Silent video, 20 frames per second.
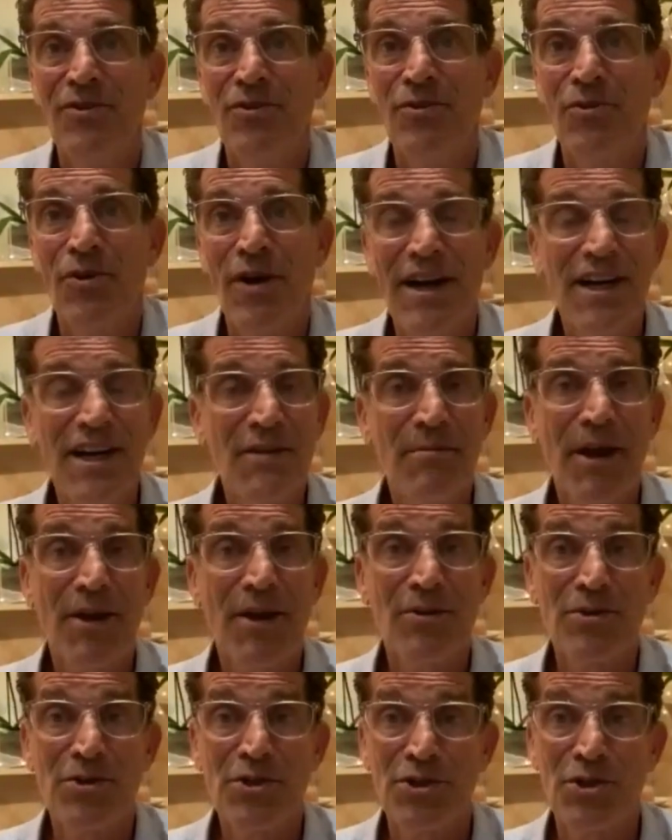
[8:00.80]
writing my
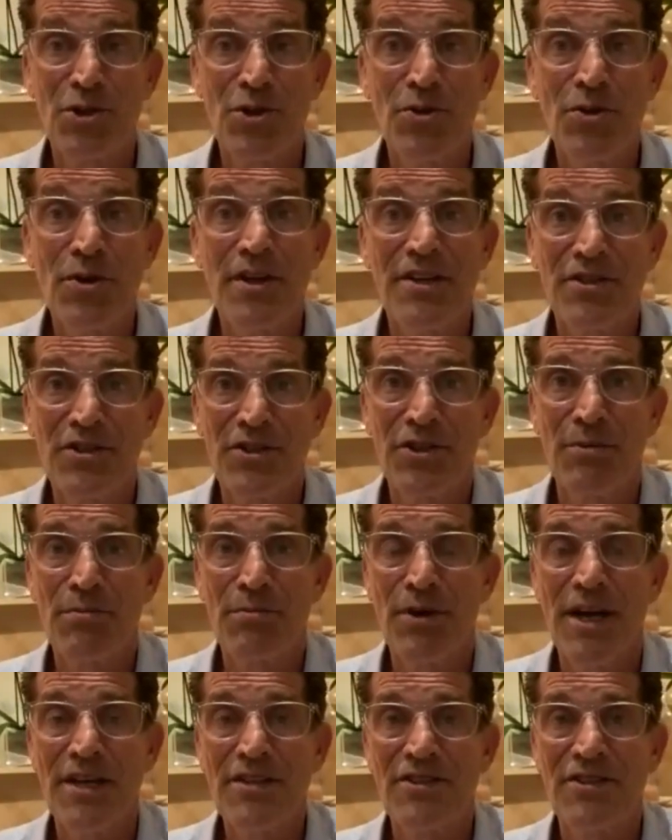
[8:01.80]
own story is in the
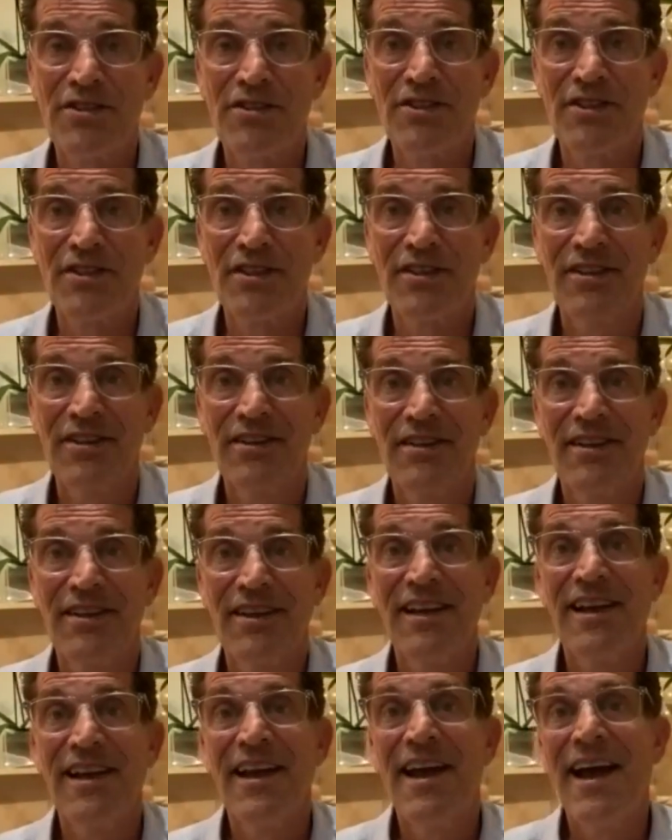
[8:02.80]
present.
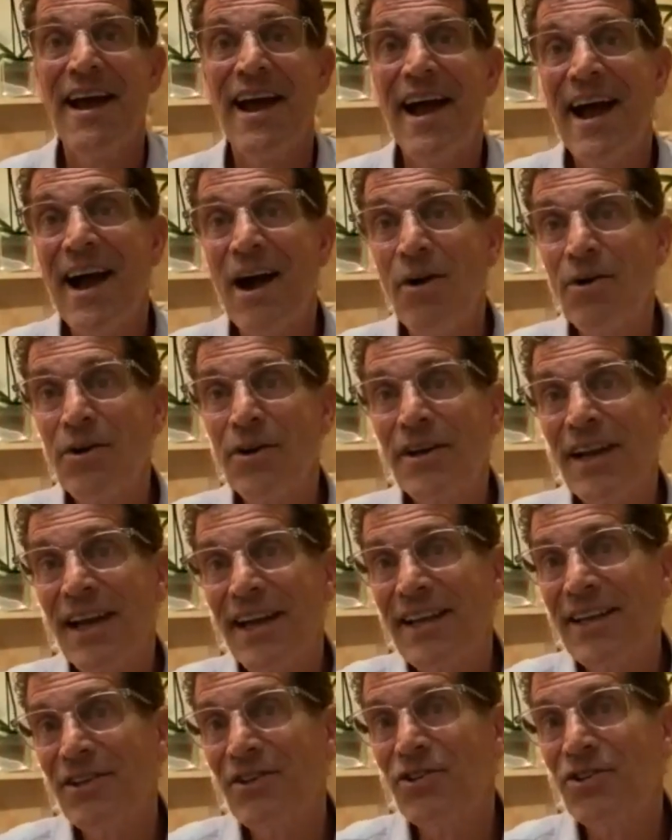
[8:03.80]
How can I
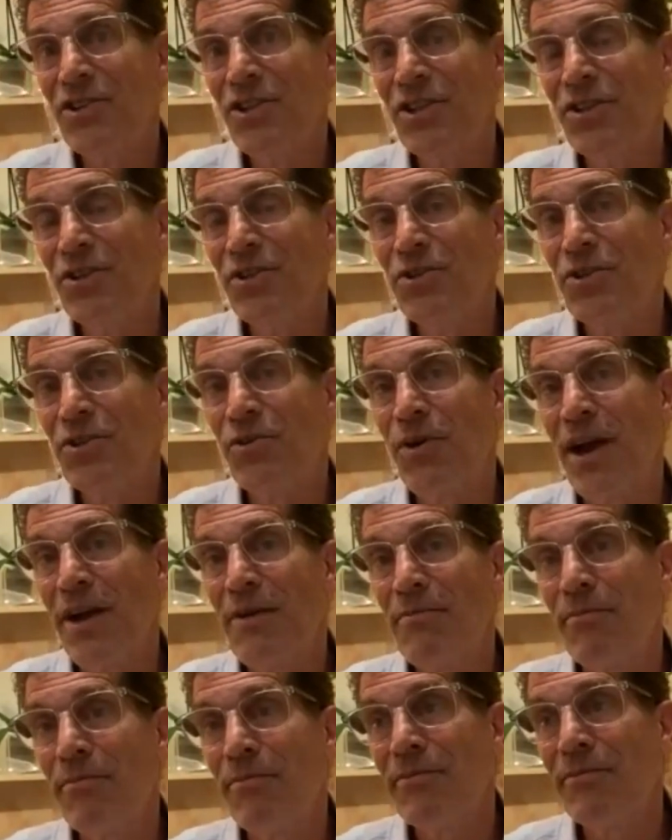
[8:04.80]
continue to write
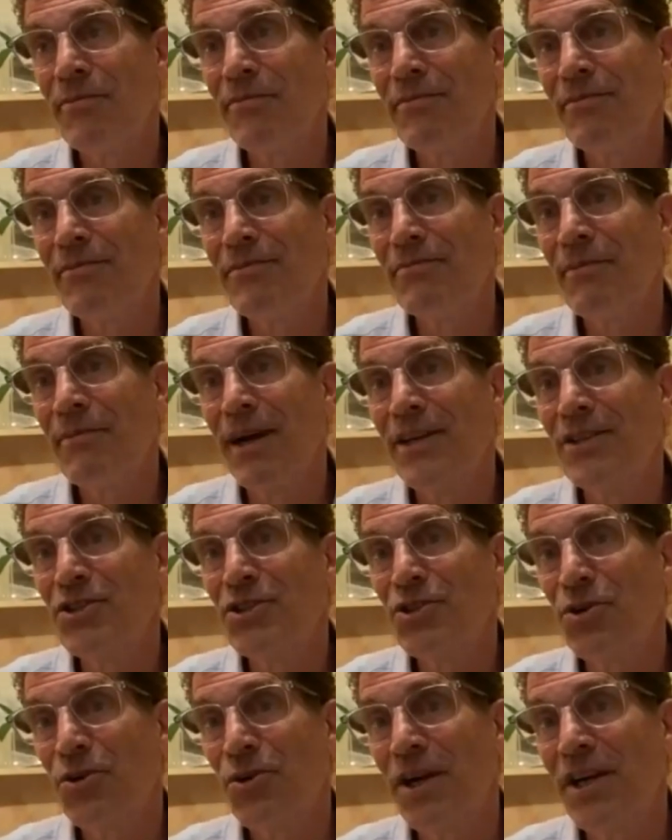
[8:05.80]
my
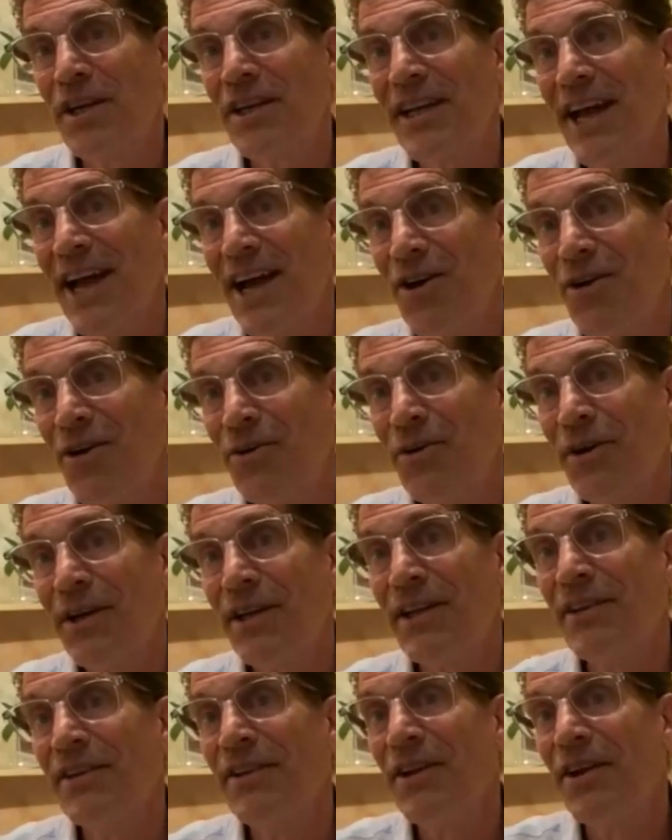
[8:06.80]
story now
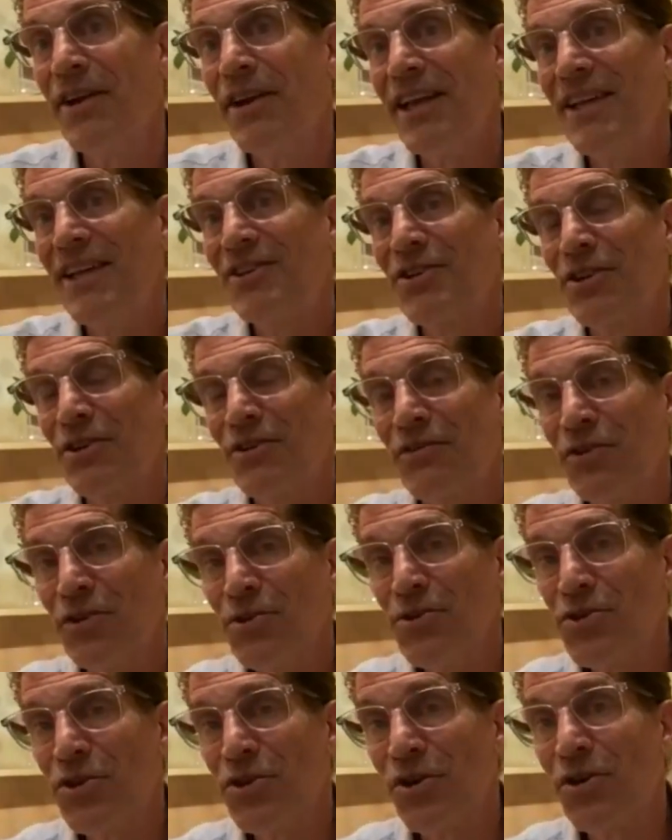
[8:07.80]
and into the
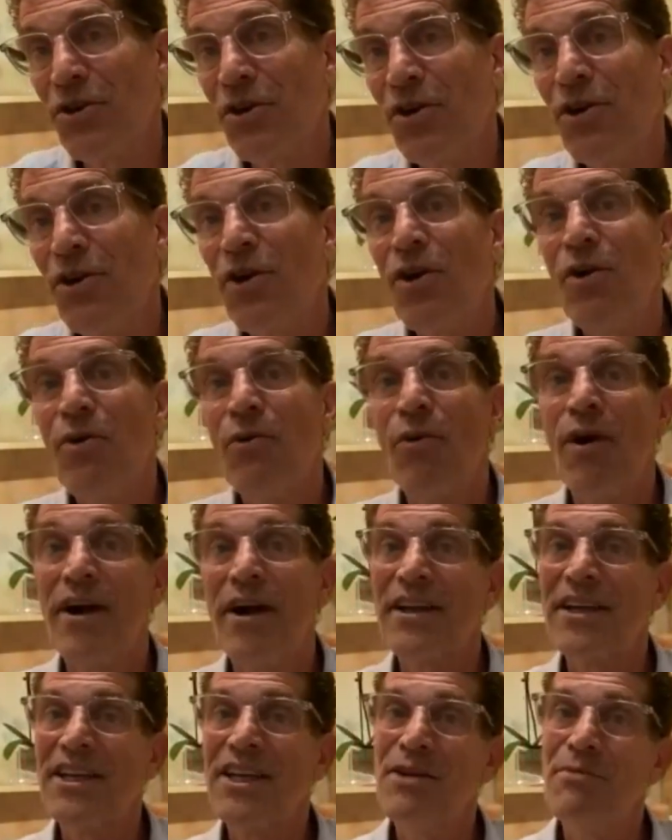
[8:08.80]
future while
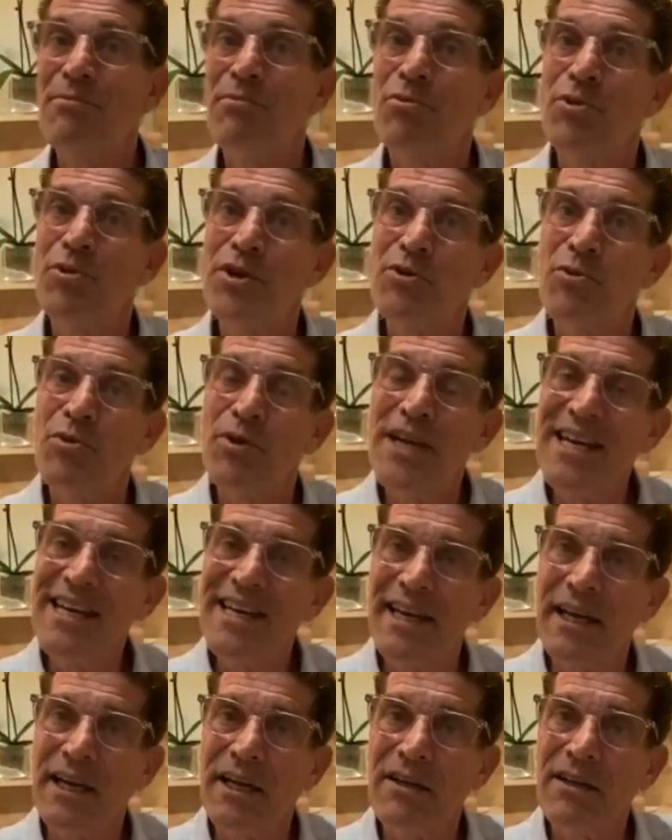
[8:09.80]
I keep
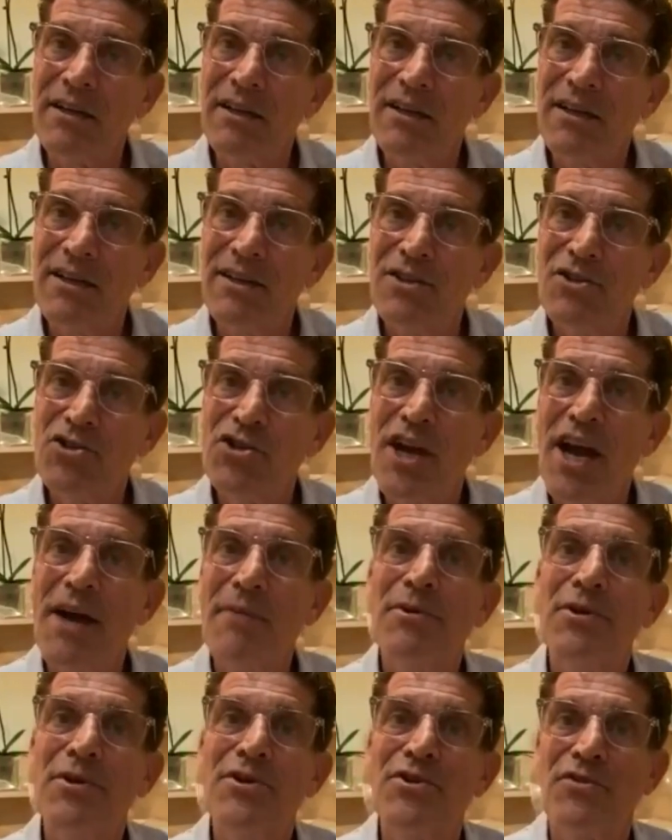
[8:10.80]
rereading
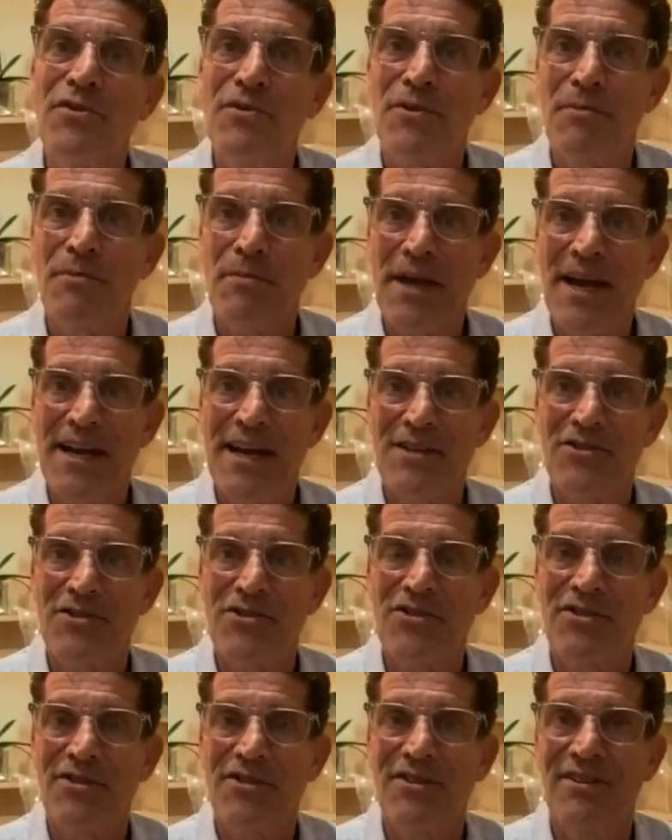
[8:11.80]
chapters from the
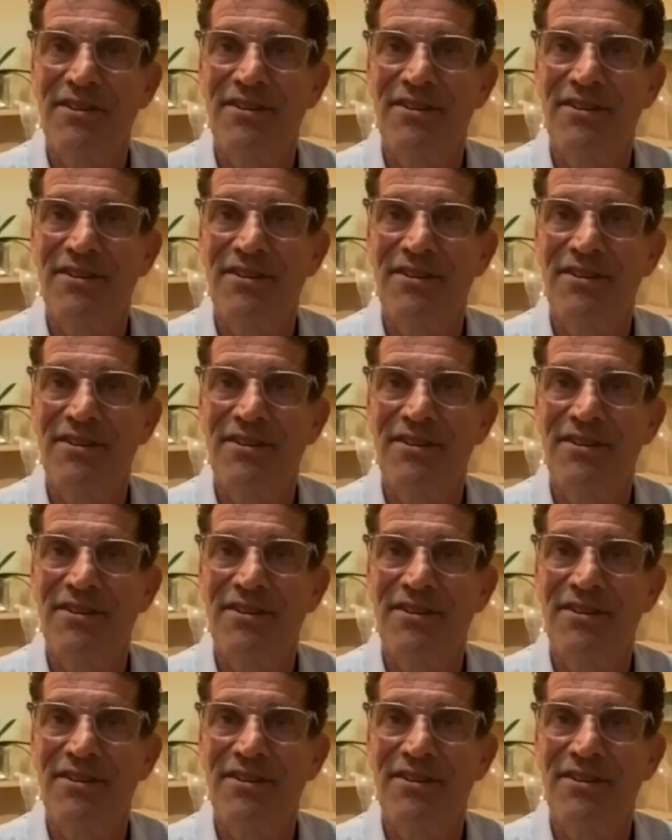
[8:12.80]
past?